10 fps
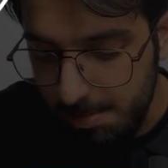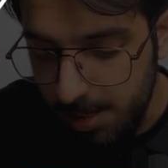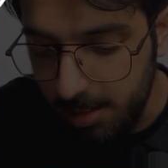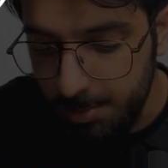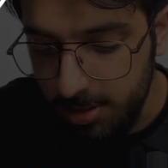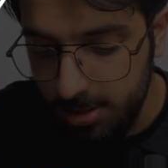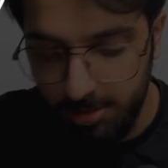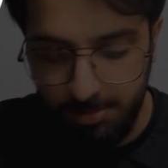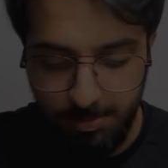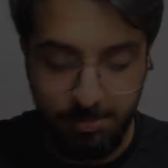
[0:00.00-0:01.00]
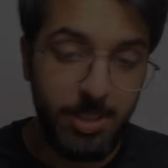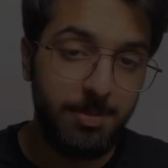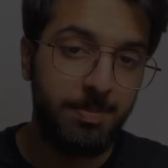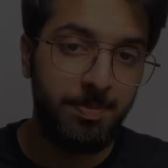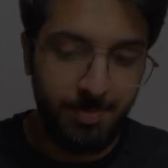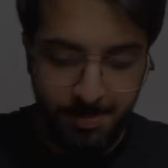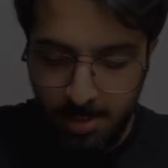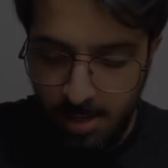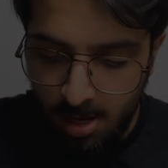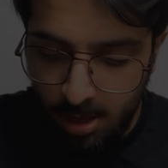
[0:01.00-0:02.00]
mean position, right?
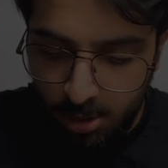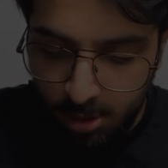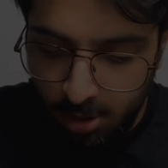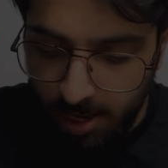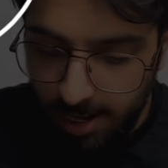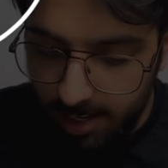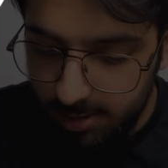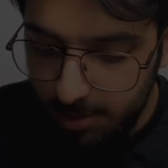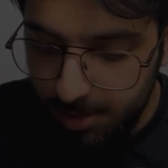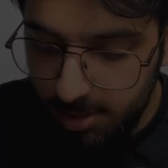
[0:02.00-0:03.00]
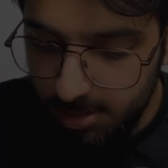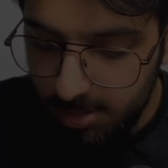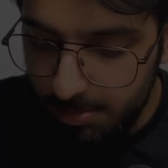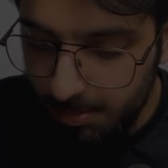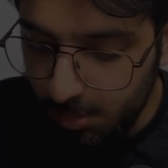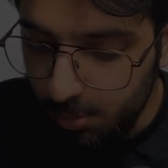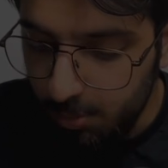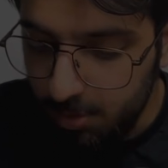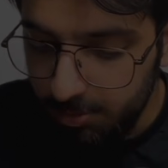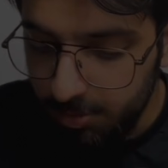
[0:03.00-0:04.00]
And this pendulum
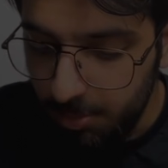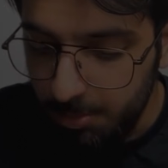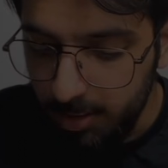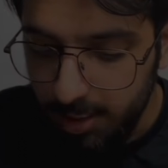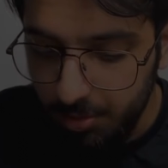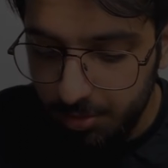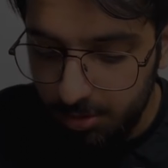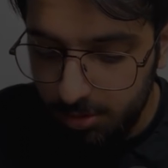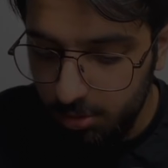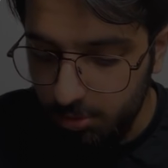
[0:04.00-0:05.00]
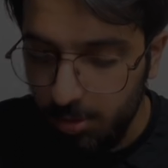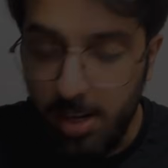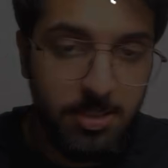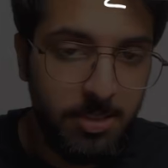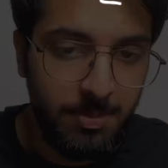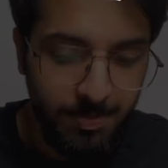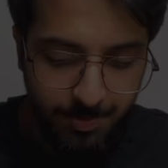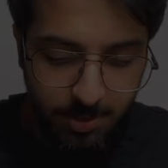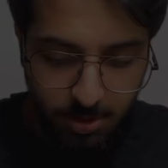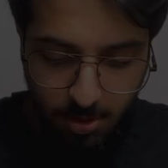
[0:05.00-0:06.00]
moves from left to right.
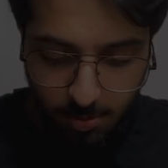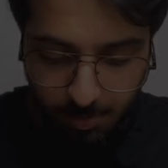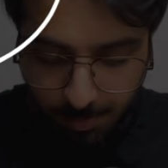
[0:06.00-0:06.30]
So